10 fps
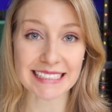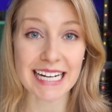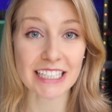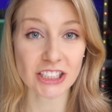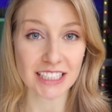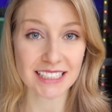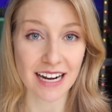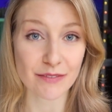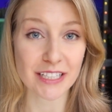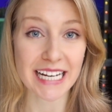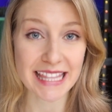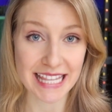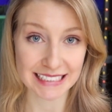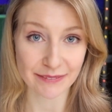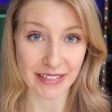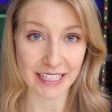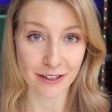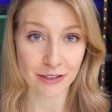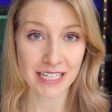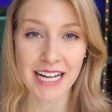that I just covered in this video.